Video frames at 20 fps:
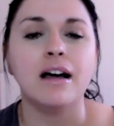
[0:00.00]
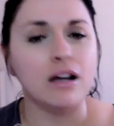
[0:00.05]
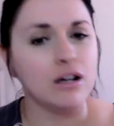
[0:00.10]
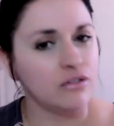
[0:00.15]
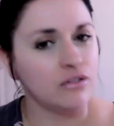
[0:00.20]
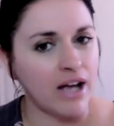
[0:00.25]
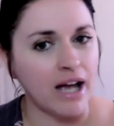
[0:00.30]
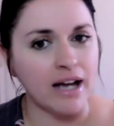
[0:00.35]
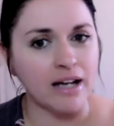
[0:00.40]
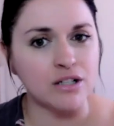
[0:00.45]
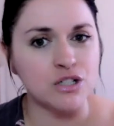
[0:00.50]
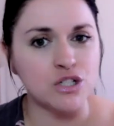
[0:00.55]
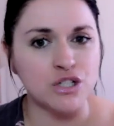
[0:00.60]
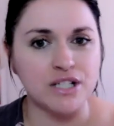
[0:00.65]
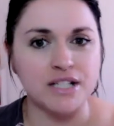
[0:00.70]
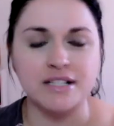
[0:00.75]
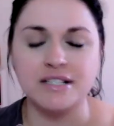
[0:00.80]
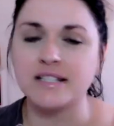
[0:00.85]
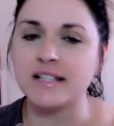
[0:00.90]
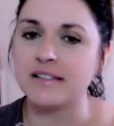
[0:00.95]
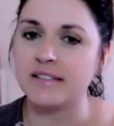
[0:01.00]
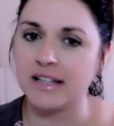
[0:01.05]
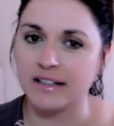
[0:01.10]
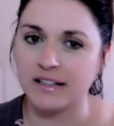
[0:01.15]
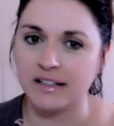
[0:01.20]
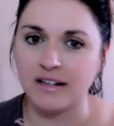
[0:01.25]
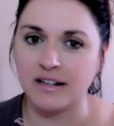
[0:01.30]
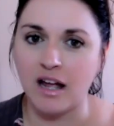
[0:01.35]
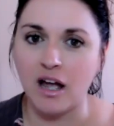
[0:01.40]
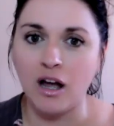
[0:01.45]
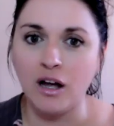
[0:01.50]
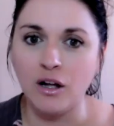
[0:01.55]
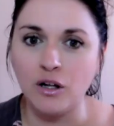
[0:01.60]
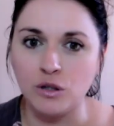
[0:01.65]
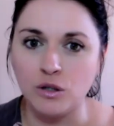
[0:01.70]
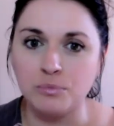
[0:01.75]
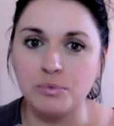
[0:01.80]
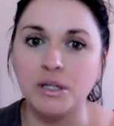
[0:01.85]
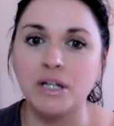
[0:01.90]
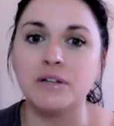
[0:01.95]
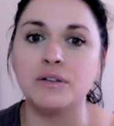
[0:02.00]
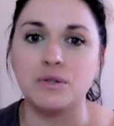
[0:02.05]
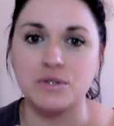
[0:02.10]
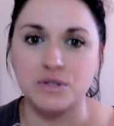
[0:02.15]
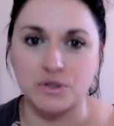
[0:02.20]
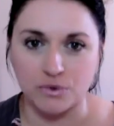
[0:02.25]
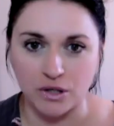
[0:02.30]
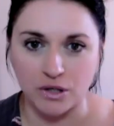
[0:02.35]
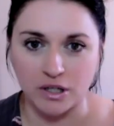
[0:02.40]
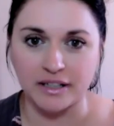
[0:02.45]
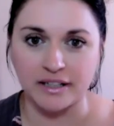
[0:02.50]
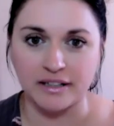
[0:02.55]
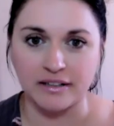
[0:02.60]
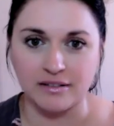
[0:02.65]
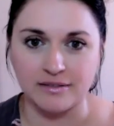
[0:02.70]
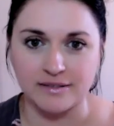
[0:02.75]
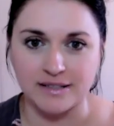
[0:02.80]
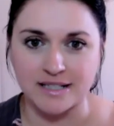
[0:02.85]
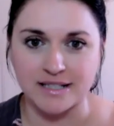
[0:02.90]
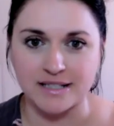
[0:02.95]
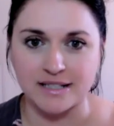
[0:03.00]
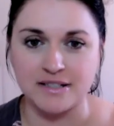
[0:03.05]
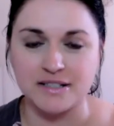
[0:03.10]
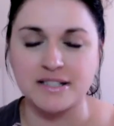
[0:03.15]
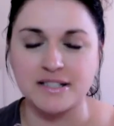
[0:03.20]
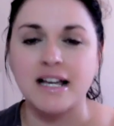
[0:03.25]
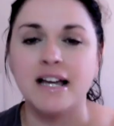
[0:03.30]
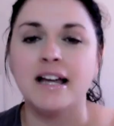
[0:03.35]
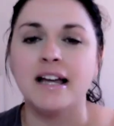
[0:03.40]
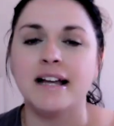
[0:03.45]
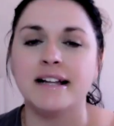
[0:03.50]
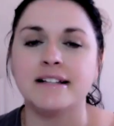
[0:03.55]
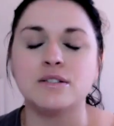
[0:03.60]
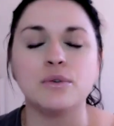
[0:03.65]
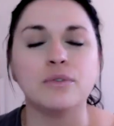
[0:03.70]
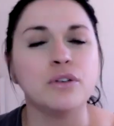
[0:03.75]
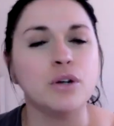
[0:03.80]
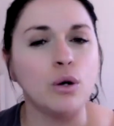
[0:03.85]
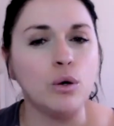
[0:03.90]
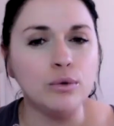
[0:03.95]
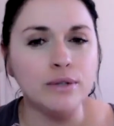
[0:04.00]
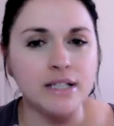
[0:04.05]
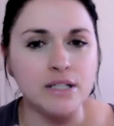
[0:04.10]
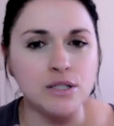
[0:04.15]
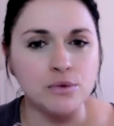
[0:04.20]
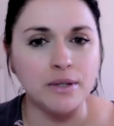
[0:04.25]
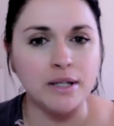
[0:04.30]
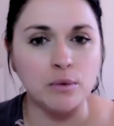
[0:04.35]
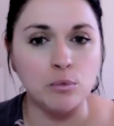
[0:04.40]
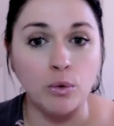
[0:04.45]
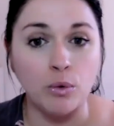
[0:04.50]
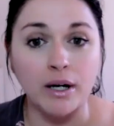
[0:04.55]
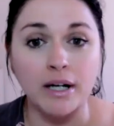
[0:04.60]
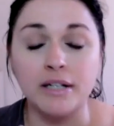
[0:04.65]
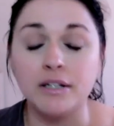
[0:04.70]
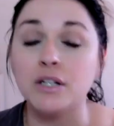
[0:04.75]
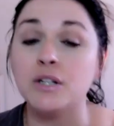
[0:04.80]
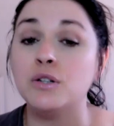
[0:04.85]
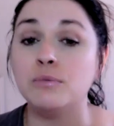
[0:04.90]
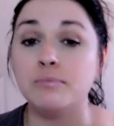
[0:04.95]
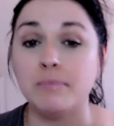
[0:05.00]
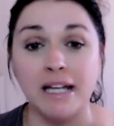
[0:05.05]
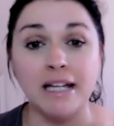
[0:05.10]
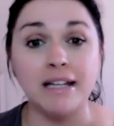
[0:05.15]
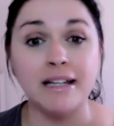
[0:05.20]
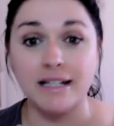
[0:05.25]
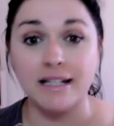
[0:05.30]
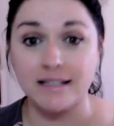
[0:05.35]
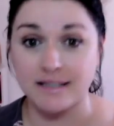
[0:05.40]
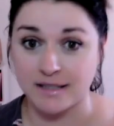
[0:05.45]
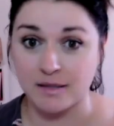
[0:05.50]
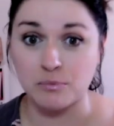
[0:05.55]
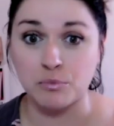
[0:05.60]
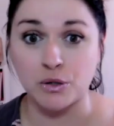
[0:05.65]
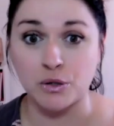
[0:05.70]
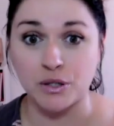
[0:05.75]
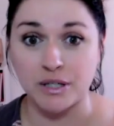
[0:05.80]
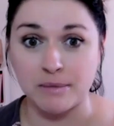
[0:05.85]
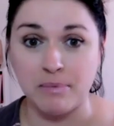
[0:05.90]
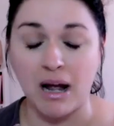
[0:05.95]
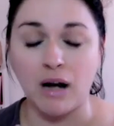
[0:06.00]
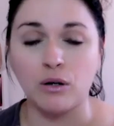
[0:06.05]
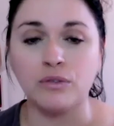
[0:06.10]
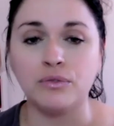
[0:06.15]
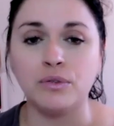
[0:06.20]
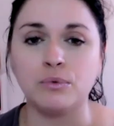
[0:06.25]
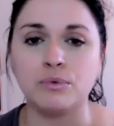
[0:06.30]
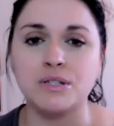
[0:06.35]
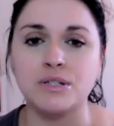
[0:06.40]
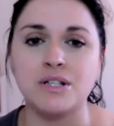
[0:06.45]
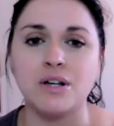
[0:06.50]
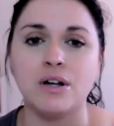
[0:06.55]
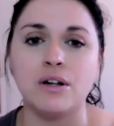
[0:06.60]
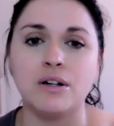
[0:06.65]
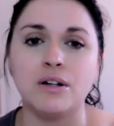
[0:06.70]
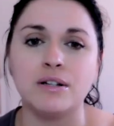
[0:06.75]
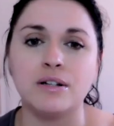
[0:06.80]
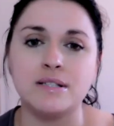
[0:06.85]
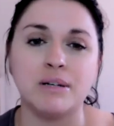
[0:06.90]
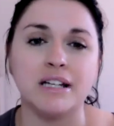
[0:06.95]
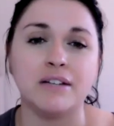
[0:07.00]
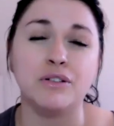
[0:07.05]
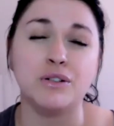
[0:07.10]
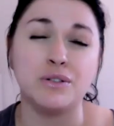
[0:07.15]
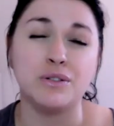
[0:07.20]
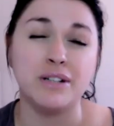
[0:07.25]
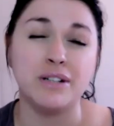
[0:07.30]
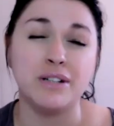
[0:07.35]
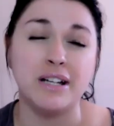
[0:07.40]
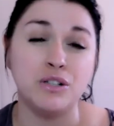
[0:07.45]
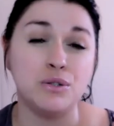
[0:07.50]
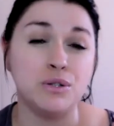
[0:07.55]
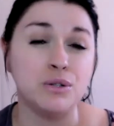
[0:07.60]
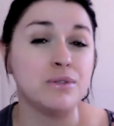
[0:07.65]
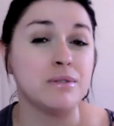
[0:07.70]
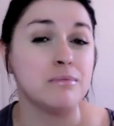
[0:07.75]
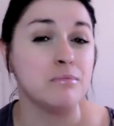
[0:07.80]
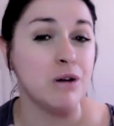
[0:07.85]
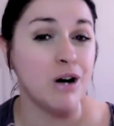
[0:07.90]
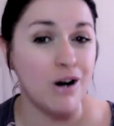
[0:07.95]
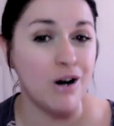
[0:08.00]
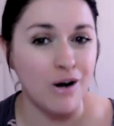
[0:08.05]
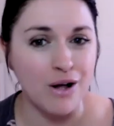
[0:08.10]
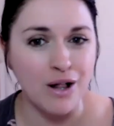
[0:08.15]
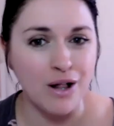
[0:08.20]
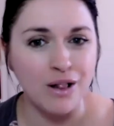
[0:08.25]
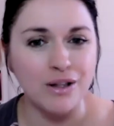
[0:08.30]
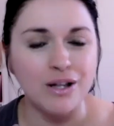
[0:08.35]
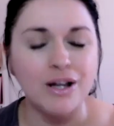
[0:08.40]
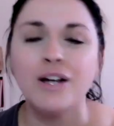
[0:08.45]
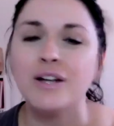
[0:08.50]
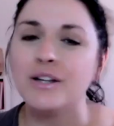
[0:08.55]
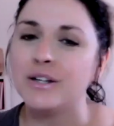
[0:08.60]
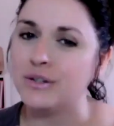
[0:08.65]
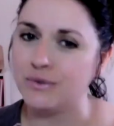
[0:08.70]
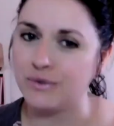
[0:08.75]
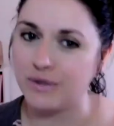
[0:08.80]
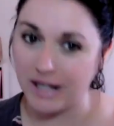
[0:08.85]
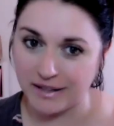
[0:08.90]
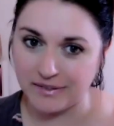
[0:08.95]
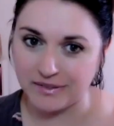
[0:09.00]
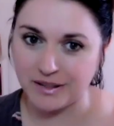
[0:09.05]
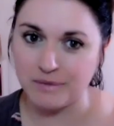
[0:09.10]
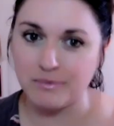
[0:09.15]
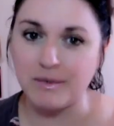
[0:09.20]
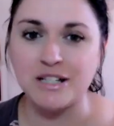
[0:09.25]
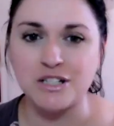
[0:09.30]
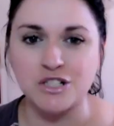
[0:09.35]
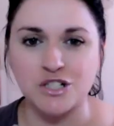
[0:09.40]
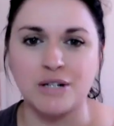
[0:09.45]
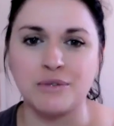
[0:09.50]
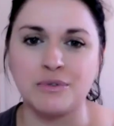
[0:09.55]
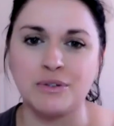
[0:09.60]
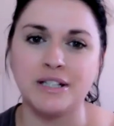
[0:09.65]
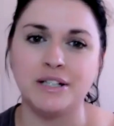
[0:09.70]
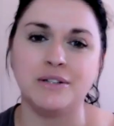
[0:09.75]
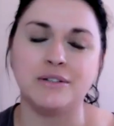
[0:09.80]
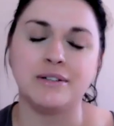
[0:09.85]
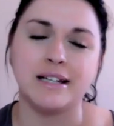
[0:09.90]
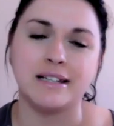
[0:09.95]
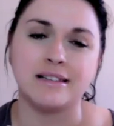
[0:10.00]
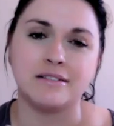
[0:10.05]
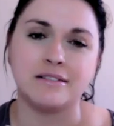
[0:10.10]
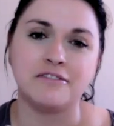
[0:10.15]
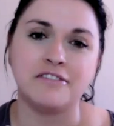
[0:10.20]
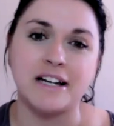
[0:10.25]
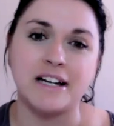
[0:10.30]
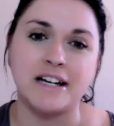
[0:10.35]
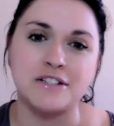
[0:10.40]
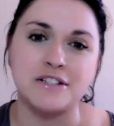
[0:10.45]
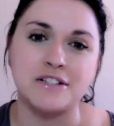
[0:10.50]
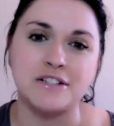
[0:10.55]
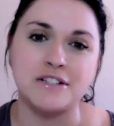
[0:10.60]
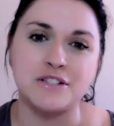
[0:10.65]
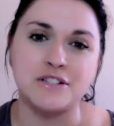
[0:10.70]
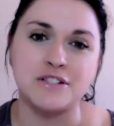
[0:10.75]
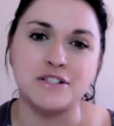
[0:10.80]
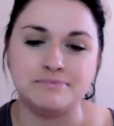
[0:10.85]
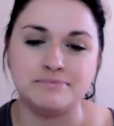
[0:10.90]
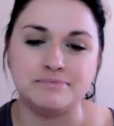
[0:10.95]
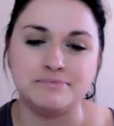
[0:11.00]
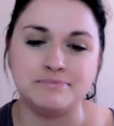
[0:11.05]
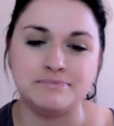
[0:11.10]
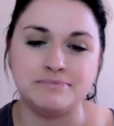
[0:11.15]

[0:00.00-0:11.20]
of actions that can help those chronic illnesses. And so if you're only doing one, you may get some pretty powerful results, but if you're if you do them all, you get them and generally you get them faster.